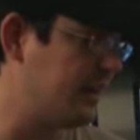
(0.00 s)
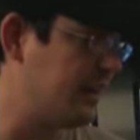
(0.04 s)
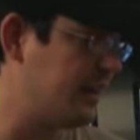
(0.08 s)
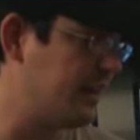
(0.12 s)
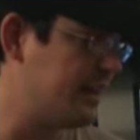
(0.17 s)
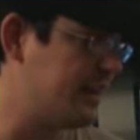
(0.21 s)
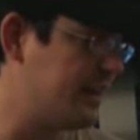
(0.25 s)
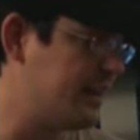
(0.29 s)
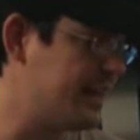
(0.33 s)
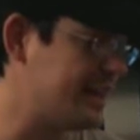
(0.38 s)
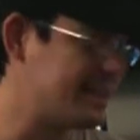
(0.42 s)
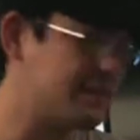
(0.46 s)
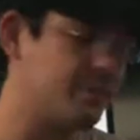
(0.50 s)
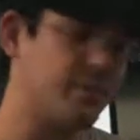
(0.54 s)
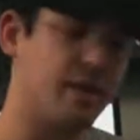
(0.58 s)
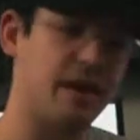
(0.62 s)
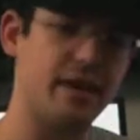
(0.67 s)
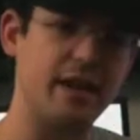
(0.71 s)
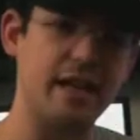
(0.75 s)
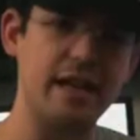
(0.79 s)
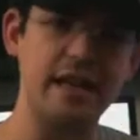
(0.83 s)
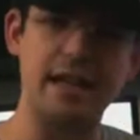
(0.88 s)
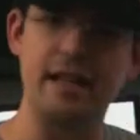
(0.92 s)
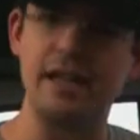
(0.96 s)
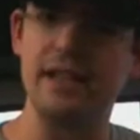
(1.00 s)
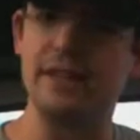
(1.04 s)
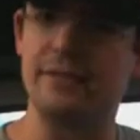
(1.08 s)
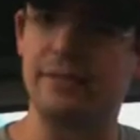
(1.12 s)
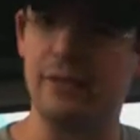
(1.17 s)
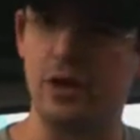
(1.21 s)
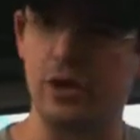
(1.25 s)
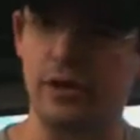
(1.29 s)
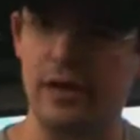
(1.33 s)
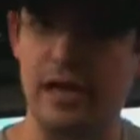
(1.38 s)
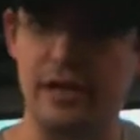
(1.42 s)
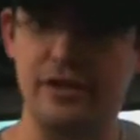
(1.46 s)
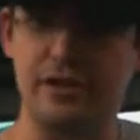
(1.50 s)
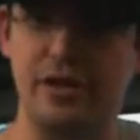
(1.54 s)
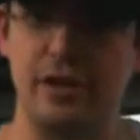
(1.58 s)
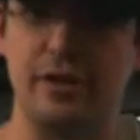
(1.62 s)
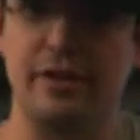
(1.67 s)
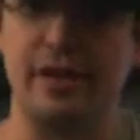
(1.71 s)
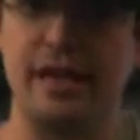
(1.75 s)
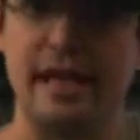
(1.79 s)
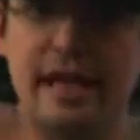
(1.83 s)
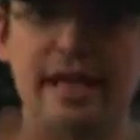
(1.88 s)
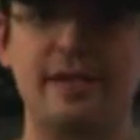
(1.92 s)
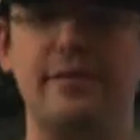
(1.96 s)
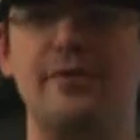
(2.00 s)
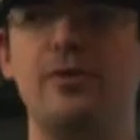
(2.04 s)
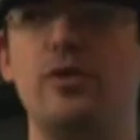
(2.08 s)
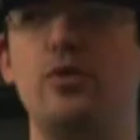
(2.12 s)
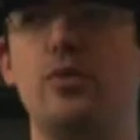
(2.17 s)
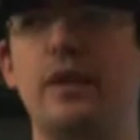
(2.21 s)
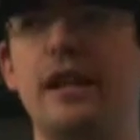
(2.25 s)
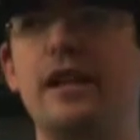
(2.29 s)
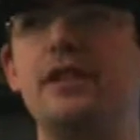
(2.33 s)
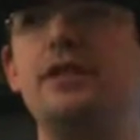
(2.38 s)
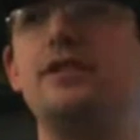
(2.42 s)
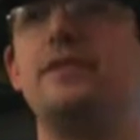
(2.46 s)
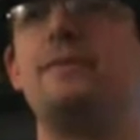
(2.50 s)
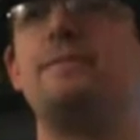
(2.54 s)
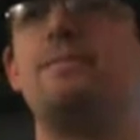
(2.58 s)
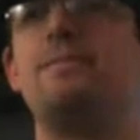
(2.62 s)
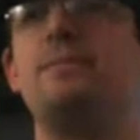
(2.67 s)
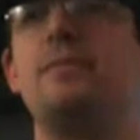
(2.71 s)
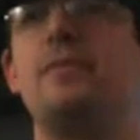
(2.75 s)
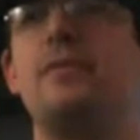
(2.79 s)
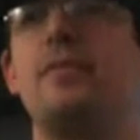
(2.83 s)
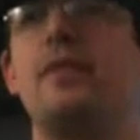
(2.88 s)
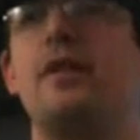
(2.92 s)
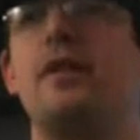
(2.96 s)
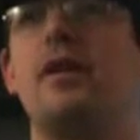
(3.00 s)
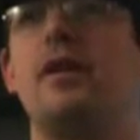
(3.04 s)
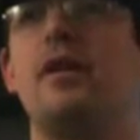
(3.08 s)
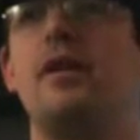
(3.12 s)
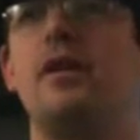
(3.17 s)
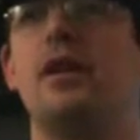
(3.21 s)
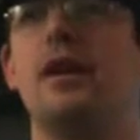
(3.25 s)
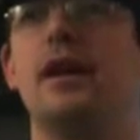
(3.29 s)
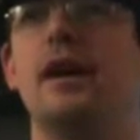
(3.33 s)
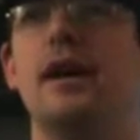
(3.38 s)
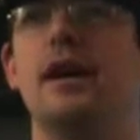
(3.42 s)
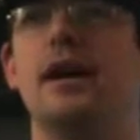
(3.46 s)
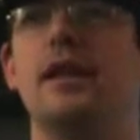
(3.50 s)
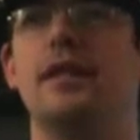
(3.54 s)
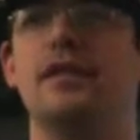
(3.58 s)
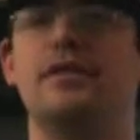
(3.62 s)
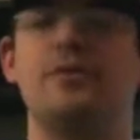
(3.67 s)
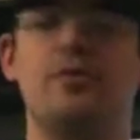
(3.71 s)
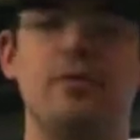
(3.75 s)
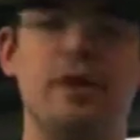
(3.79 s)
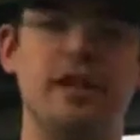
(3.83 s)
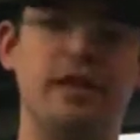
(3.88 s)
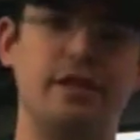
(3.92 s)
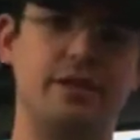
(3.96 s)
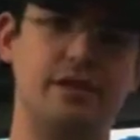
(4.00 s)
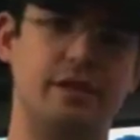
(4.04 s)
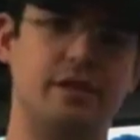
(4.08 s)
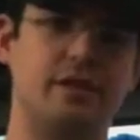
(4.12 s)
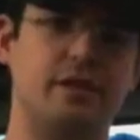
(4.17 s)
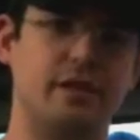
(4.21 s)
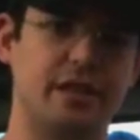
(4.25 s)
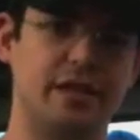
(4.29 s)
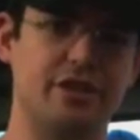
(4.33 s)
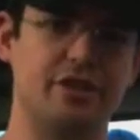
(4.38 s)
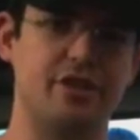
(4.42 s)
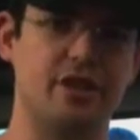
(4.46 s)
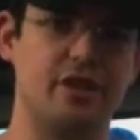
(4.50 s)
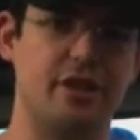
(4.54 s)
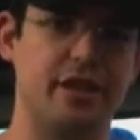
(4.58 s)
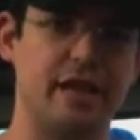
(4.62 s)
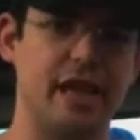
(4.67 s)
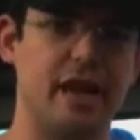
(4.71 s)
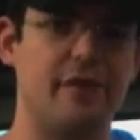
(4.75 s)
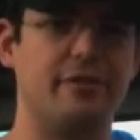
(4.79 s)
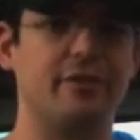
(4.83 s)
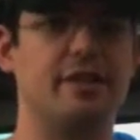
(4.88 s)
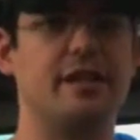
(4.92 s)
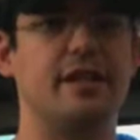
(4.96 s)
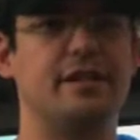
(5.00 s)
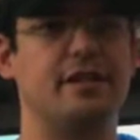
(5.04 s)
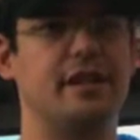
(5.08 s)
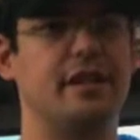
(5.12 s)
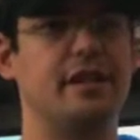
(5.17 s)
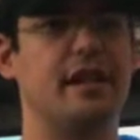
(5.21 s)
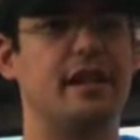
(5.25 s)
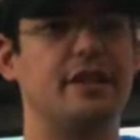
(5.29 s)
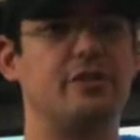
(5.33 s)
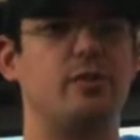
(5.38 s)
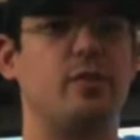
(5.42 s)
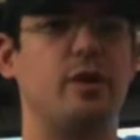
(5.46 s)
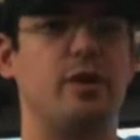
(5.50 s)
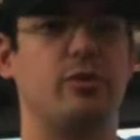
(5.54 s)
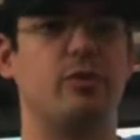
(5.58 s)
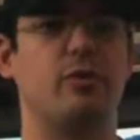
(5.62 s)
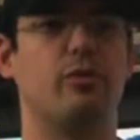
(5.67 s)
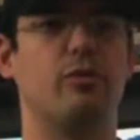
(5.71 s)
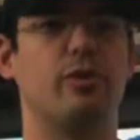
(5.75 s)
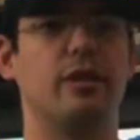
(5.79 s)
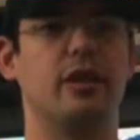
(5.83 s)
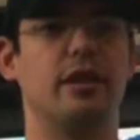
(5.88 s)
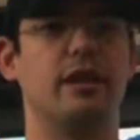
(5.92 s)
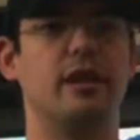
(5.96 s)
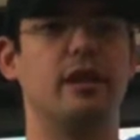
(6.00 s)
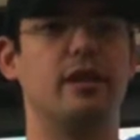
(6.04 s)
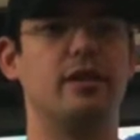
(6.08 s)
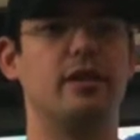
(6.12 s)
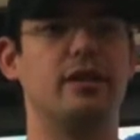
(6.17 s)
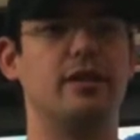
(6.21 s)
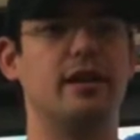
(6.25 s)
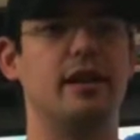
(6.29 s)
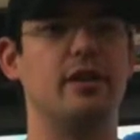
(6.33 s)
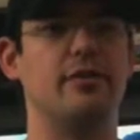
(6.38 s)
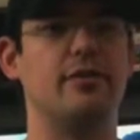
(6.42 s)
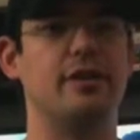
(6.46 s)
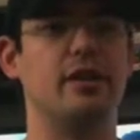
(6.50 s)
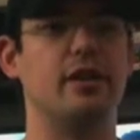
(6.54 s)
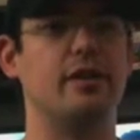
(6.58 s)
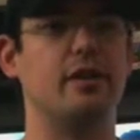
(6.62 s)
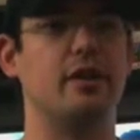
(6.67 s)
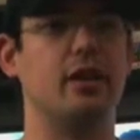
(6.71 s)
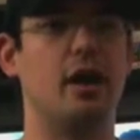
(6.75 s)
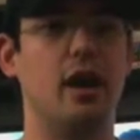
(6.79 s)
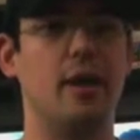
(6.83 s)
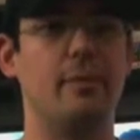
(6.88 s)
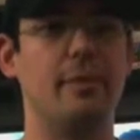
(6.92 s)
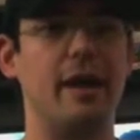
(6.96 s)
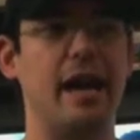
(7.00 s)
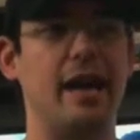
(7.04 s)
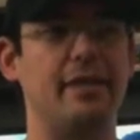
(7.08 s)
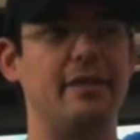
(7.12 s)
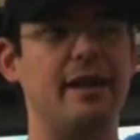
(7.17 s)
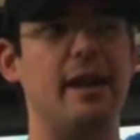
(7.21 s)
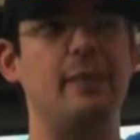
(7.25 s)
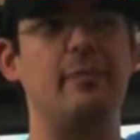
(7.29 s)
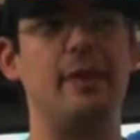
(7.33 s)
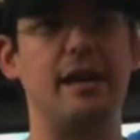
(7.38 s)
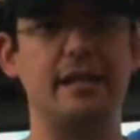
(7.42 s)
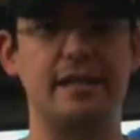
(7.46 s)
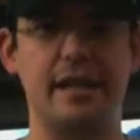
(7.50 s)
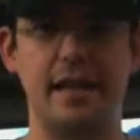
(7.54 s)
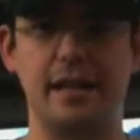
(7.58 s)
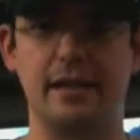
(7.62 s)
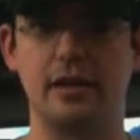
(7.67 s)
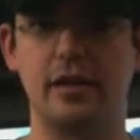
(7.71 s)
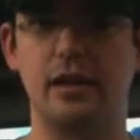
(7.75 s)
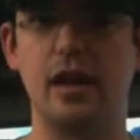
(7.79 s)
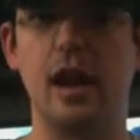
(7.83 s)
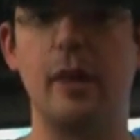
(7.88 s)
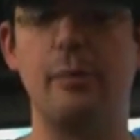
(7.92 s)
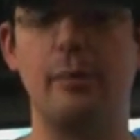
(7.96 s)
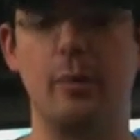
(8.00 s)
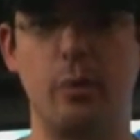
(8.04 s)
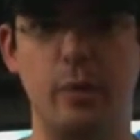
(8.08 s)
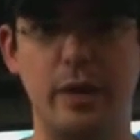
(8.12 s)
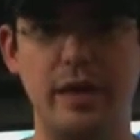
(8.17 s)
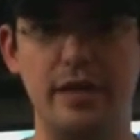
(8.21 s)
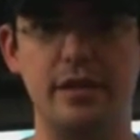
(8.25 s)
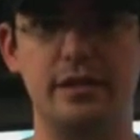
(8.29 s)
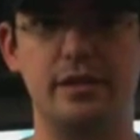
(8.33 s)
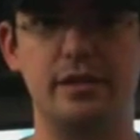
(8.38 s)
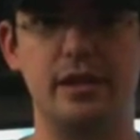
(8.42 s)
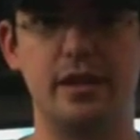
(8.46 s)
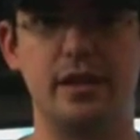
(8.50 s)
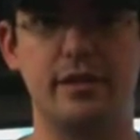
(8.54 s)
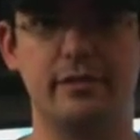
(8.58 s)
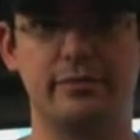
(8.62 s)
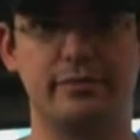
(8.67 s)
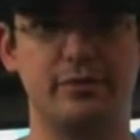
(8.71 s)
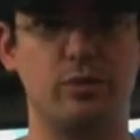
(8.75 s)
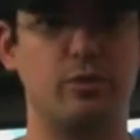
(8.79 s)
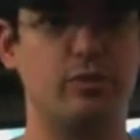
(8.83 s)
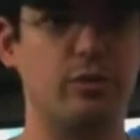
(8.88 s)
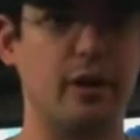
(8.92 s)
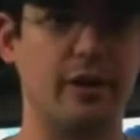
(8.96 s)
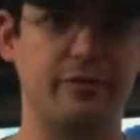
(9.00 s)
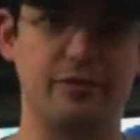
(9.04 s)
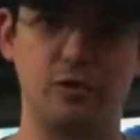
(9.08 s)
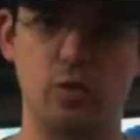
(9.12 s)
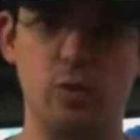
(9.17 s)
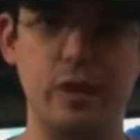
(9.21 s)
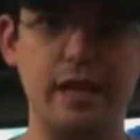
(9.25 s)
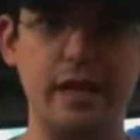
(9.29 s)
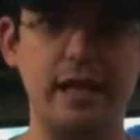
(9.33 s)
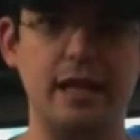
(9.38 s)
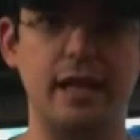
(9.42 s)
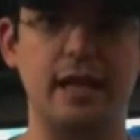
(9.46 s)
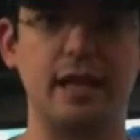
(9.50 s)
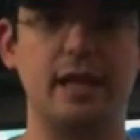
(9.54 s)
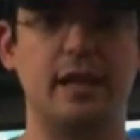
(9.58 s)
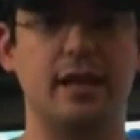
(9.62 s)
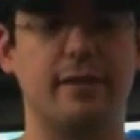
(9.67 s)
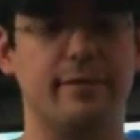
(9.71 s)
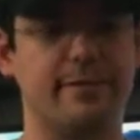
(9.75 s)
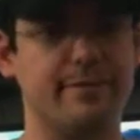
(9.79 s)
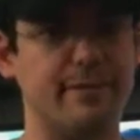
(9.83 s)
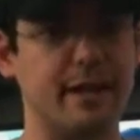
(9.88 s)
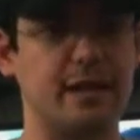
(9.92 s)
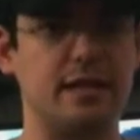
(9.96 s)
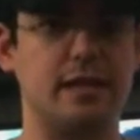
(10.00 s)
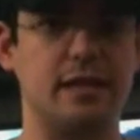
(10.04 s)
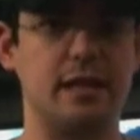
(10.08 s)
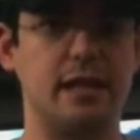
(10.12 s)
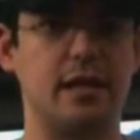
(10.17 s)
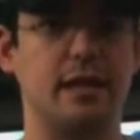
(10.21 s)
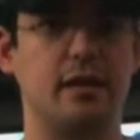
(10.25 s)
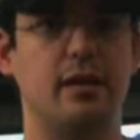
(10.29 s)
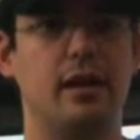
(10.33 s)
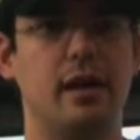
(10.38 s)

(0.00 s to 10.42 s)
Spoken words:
that's about it. And so in the next few weeks, this week is a collision on the alpha testing. Next week we're really going to delve into the combat. That might take a couple weeks of tweaking and fixing,